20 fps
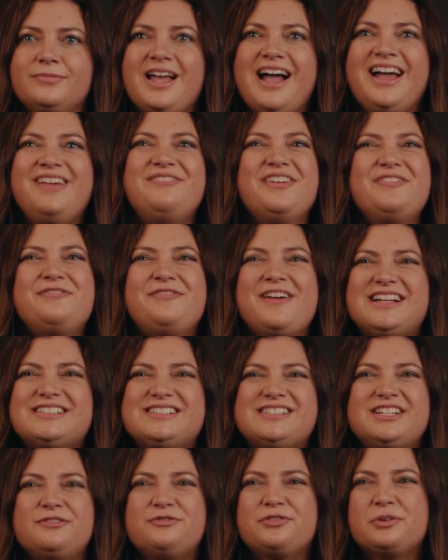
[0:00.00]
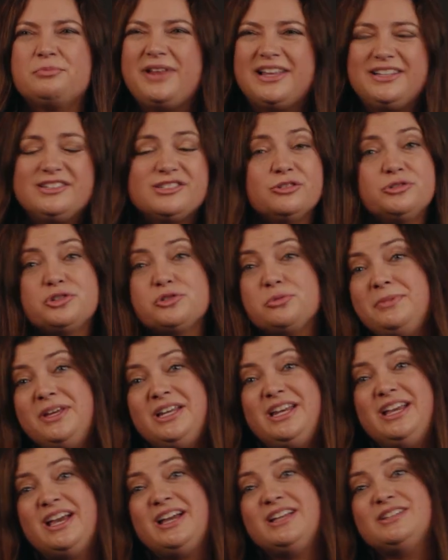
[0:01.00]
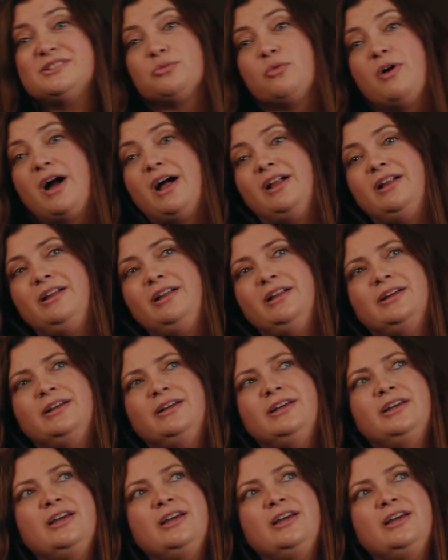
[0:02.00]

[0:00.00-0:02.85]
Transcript: I've fasted from like social media as well